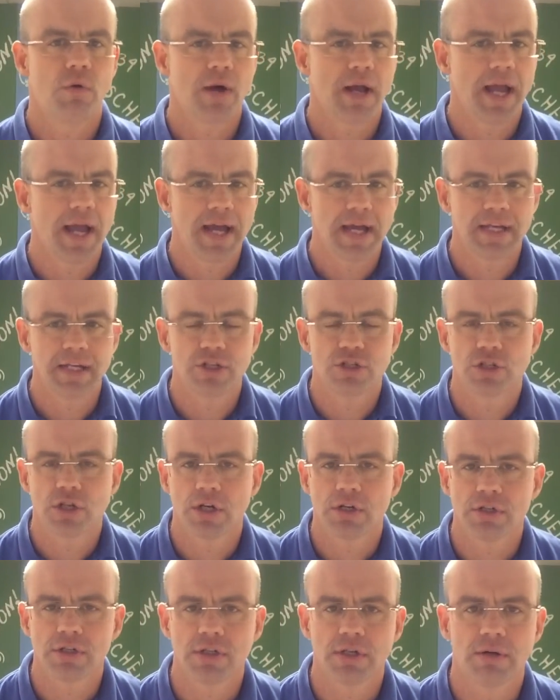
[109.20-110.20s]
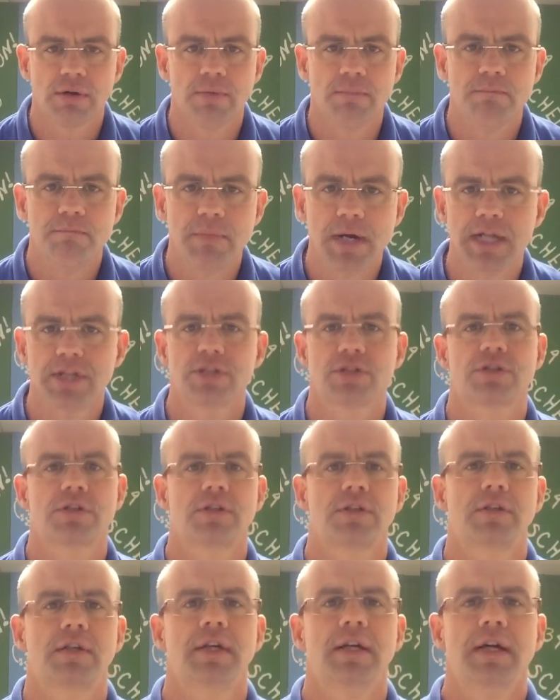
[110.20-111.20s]
how did Churchill
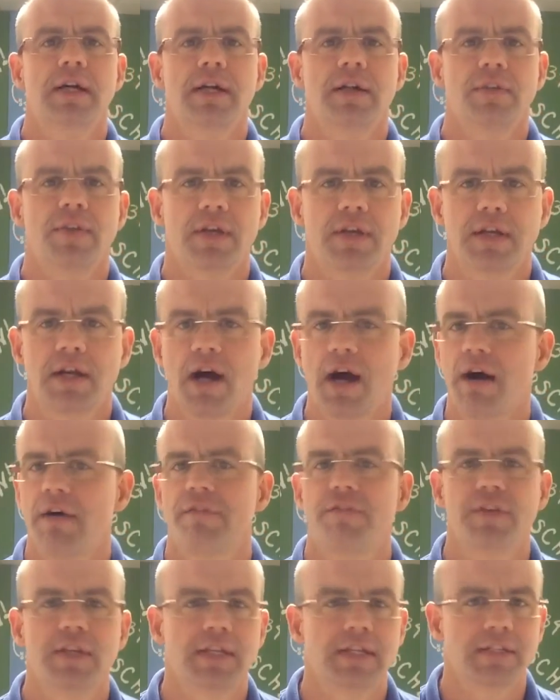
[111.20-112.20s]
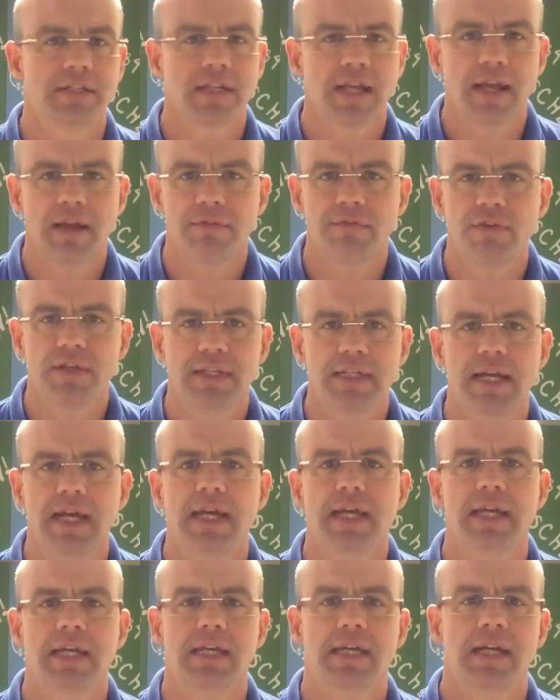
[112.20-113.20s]
muster the confidence every
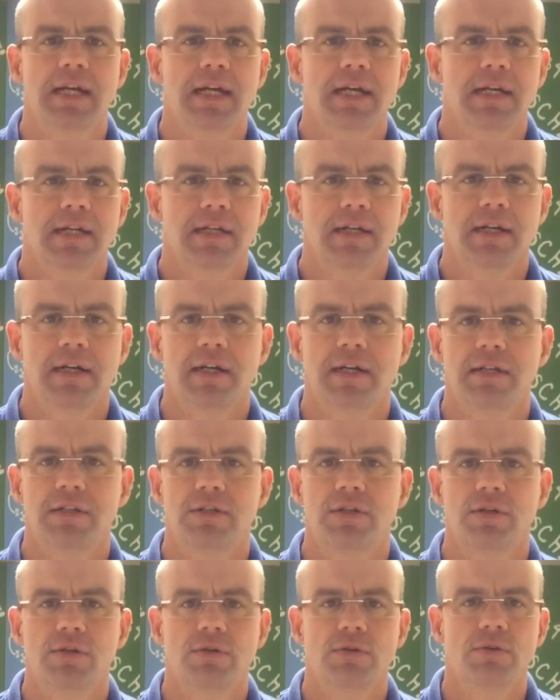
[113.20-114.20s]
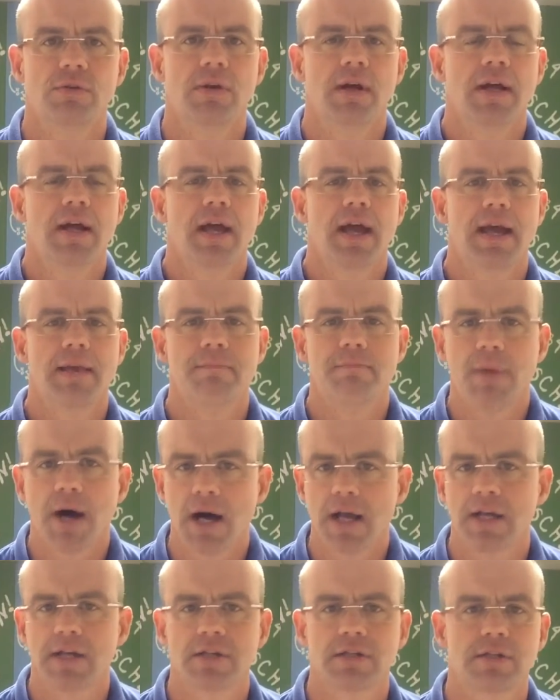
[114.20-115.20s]
day to
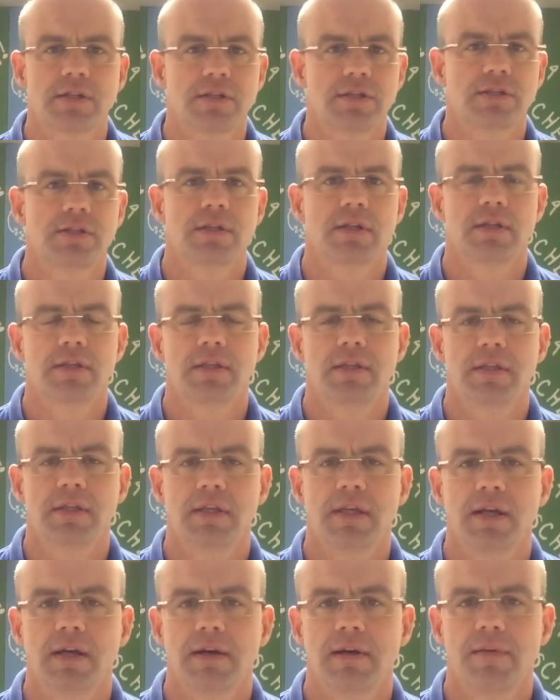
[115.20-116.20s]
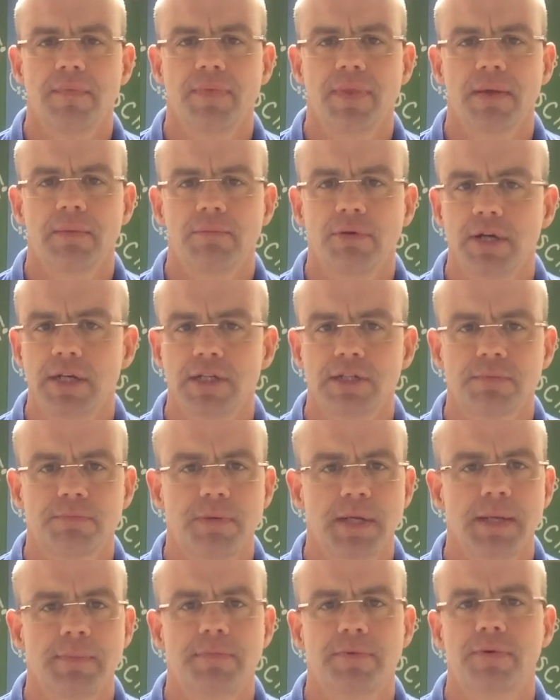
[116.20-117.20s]
admonish the British
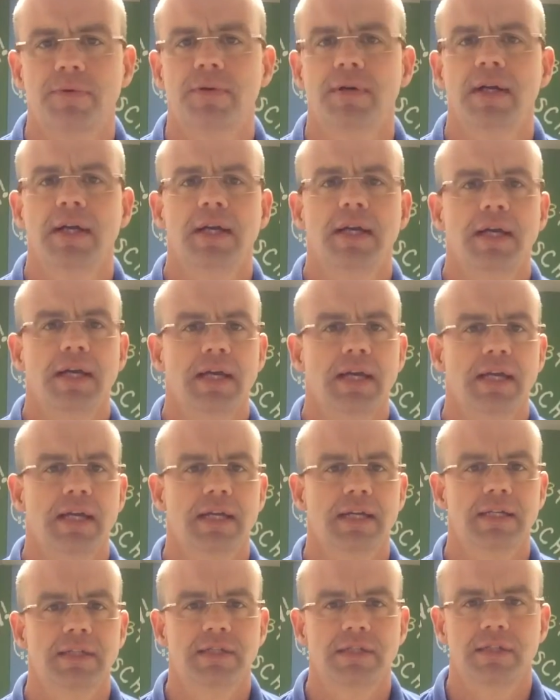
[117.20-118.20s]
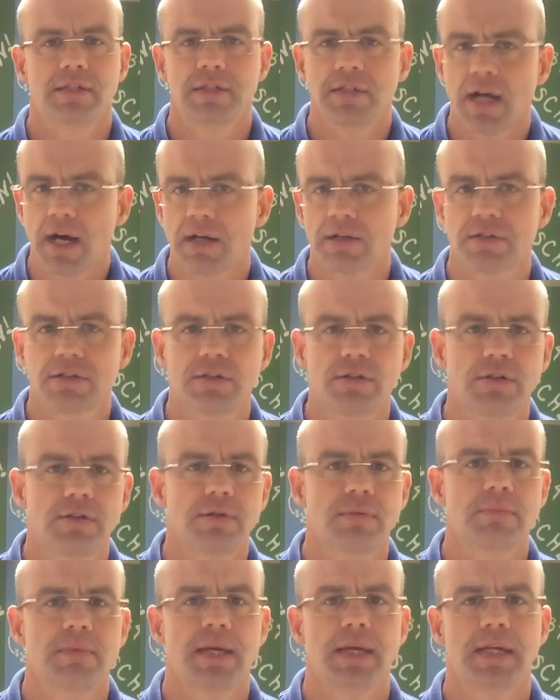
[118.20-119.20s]
people and to talk to
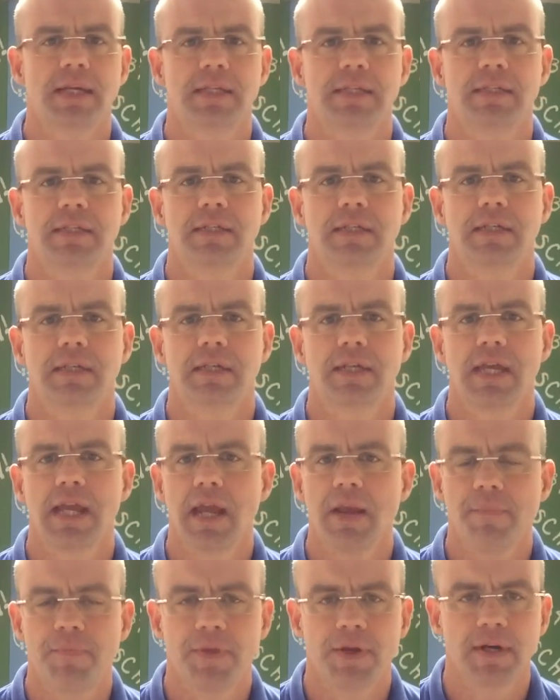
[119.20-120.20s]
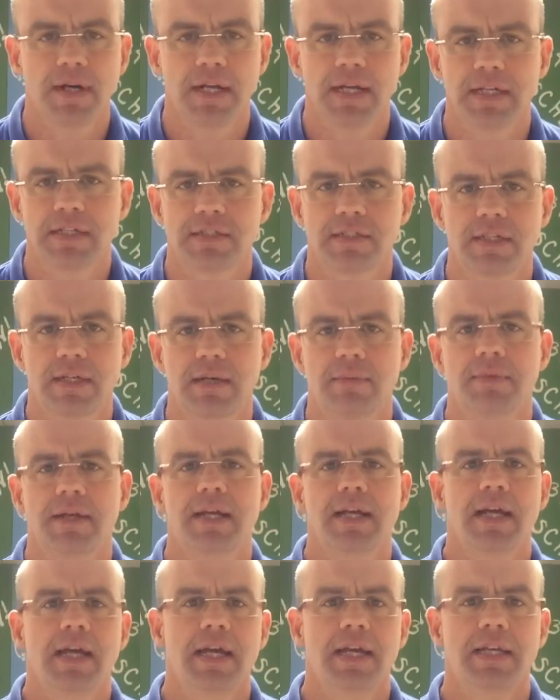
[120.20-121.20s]
them and to keep their heads up
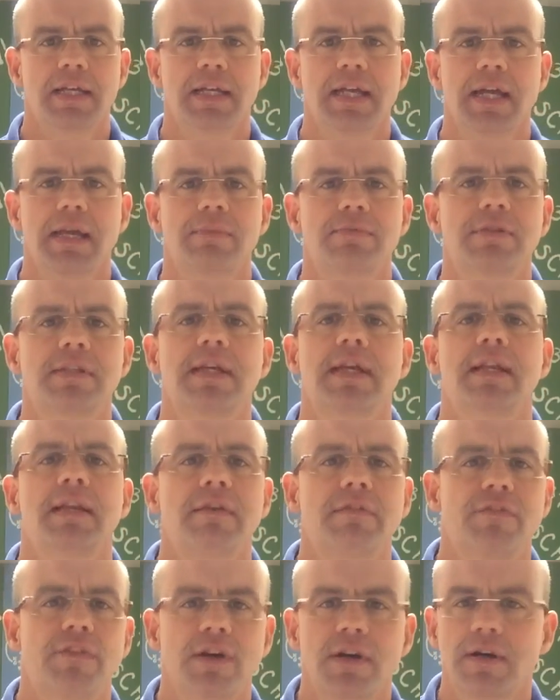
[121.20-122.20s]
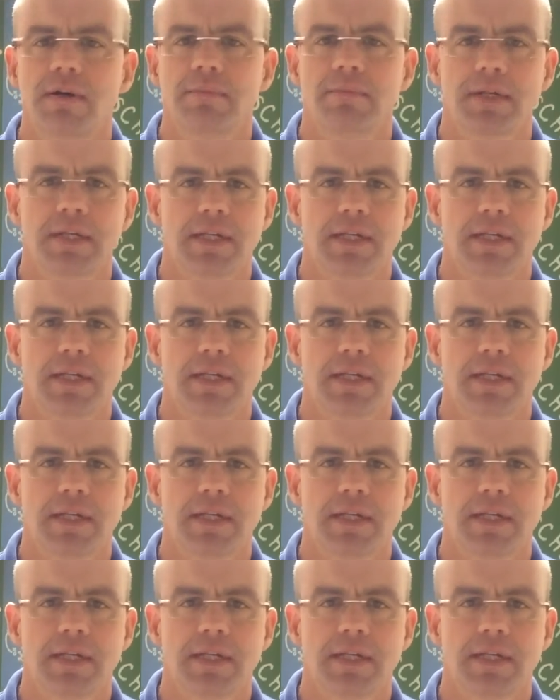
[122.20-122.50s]
and to keep standing firm